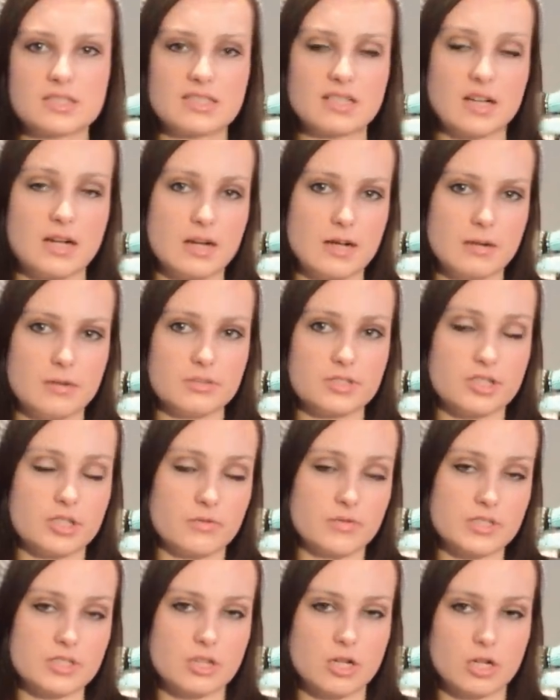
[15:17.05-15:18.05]
a
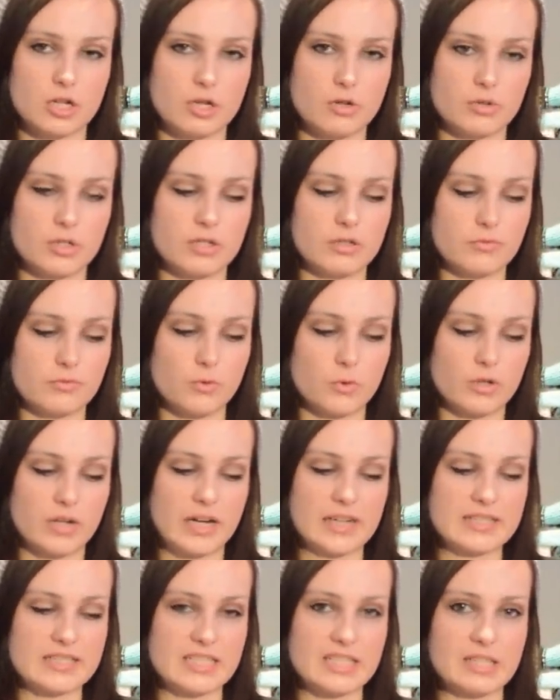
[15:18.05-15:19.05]
service dog owner for
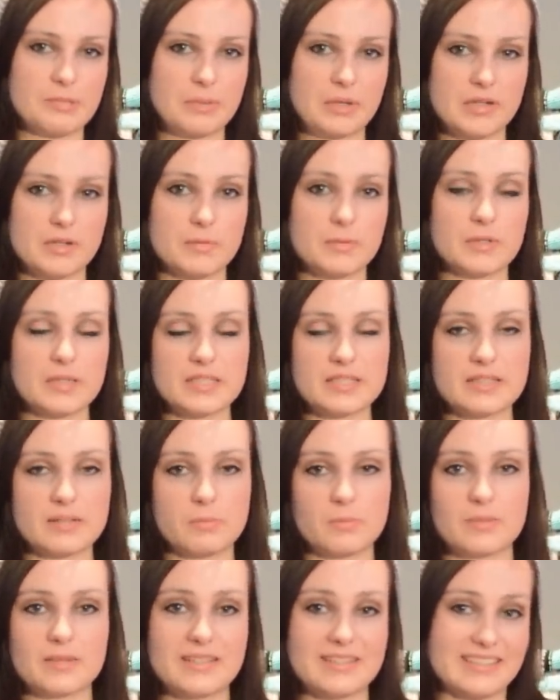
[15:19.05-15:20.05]
I D, where
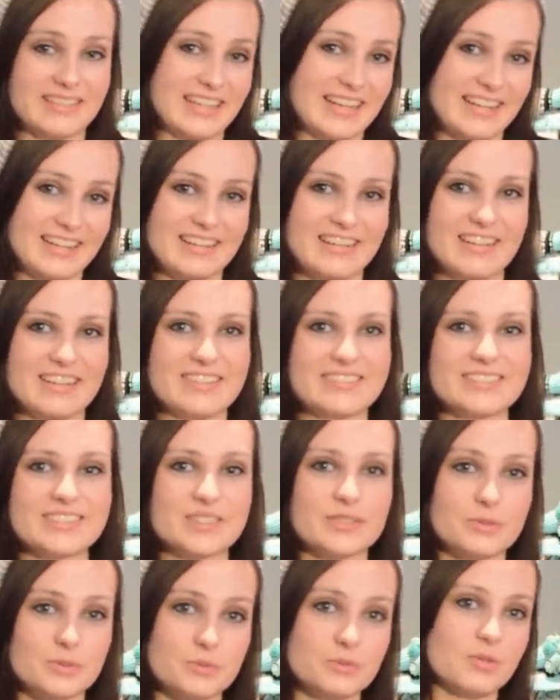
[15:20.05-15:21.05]
in Canada
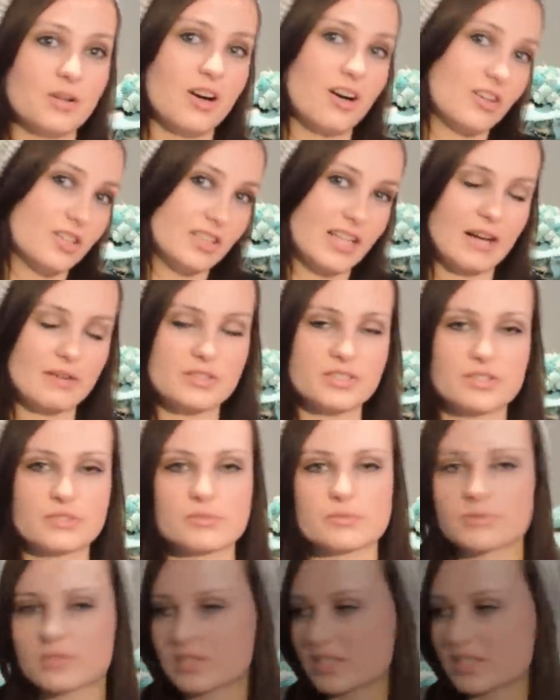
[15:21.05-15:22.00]
you are allowed to.